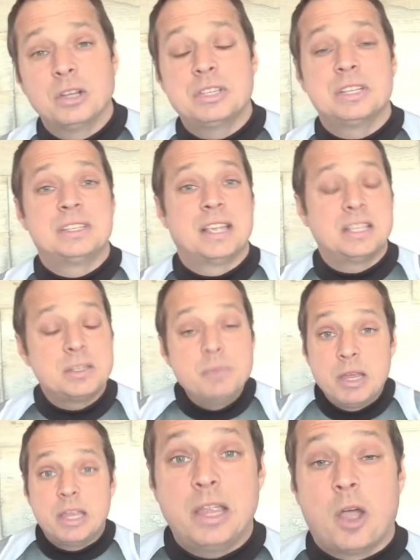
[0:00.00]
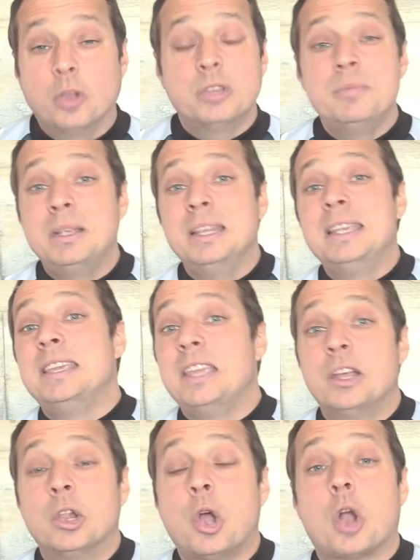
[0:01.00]
our success, and we ultimately
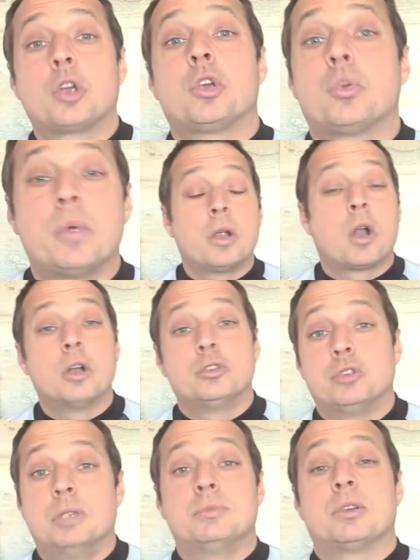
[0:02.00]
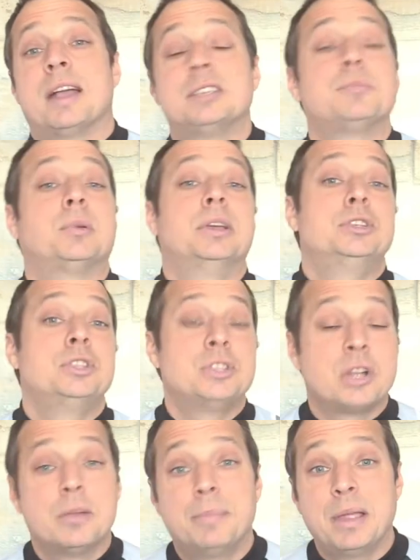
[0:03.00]
kill our career, our dreams, our aspirations,
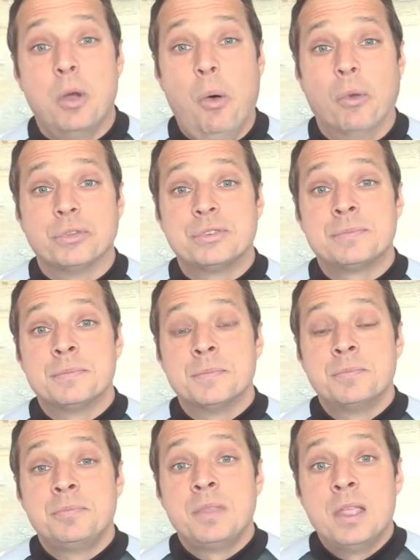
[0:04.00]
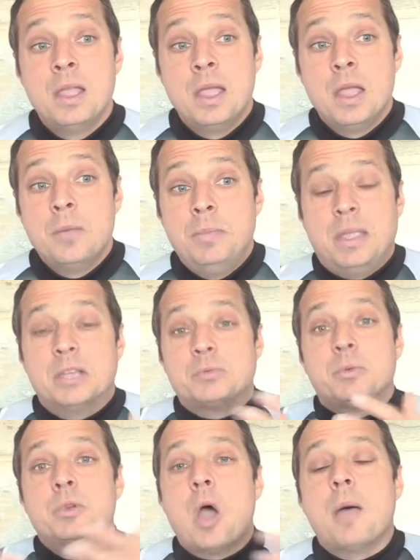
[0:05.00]
and our big goals. Because
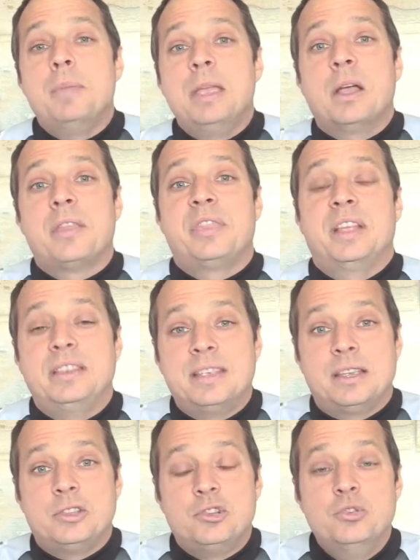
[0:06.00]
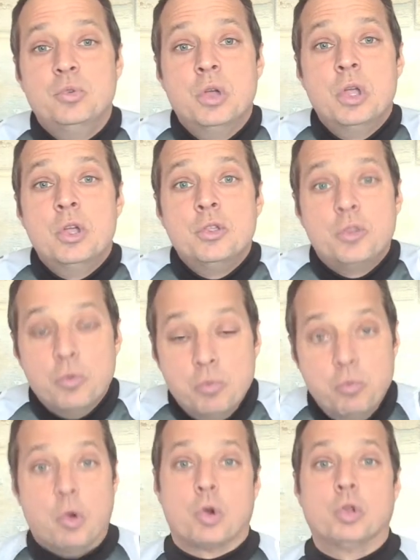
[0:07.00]
we're not being authentic to the
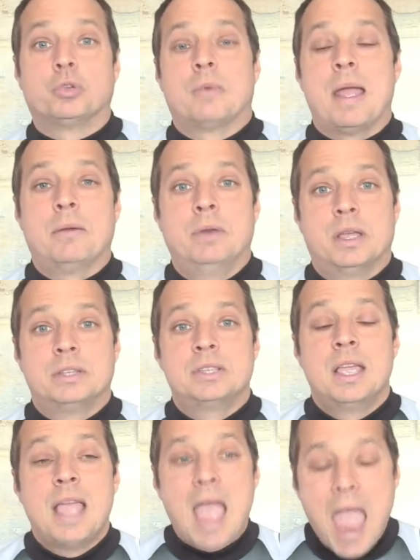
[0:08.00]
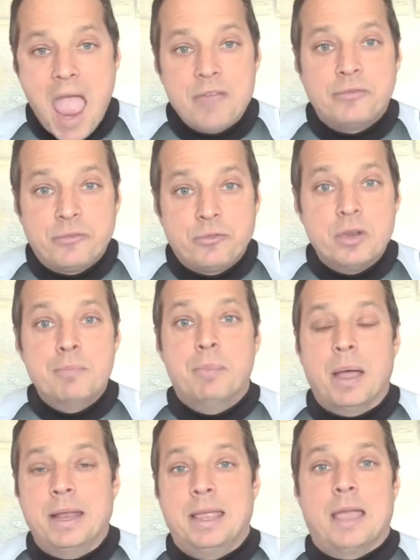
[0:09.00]
world around us.
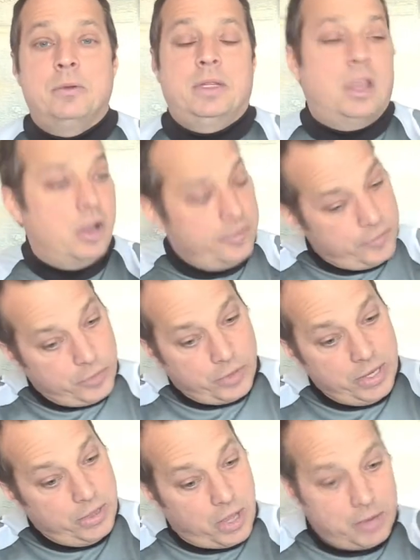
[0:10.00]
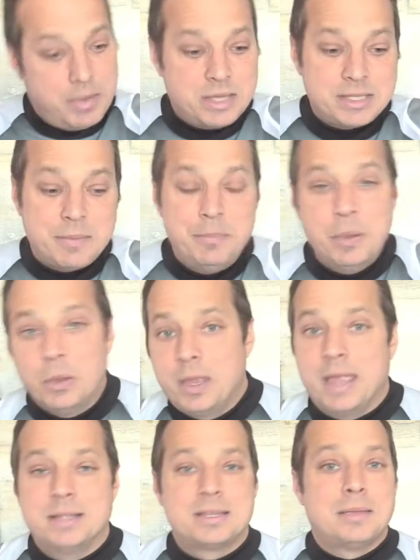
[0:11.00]
Everybody, I don't care if you're Elon Musk, Bill
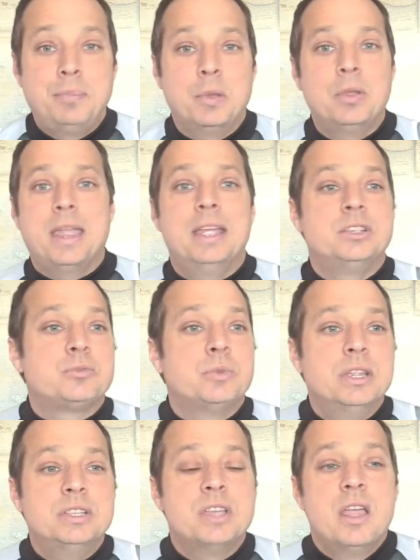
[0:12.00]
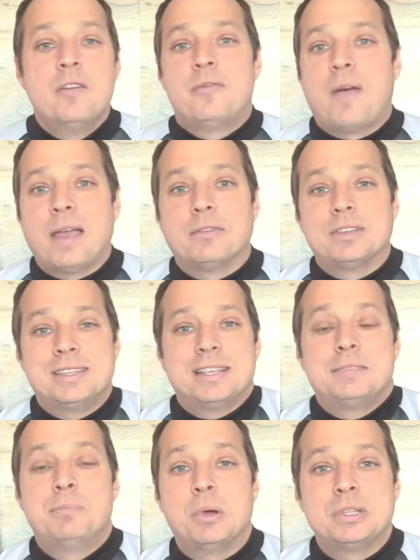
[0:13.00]
Gates, like, Bill Gates reads 5 or
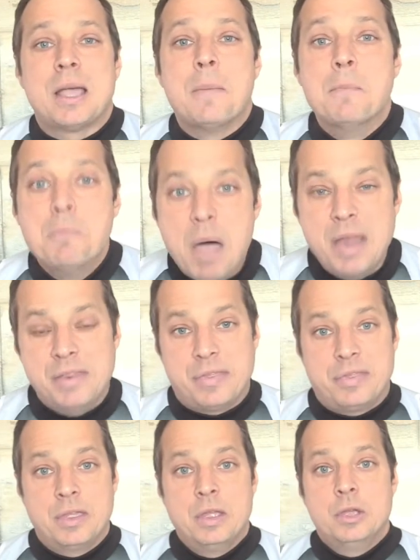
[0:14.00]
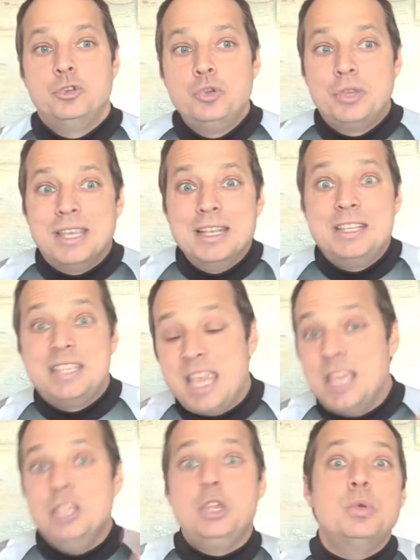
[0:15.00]
6 books a month to
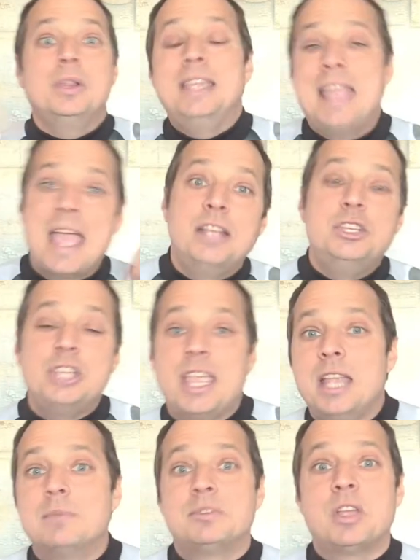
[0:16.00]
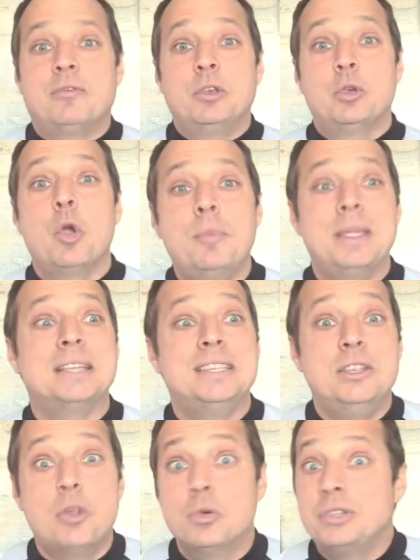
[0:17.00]
continually educate himself and grow, because
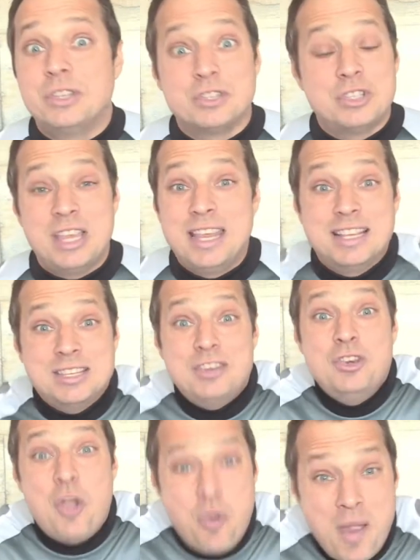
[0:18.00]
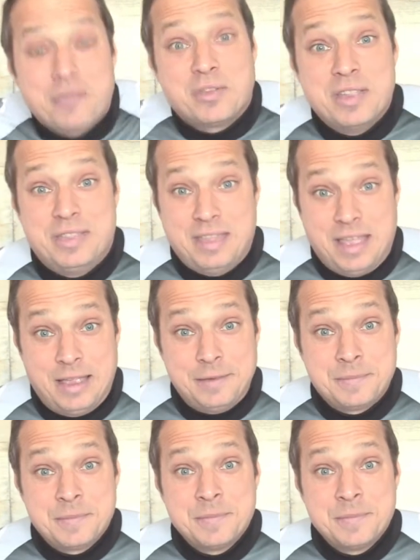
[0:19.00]
he knows he doesn't know everything.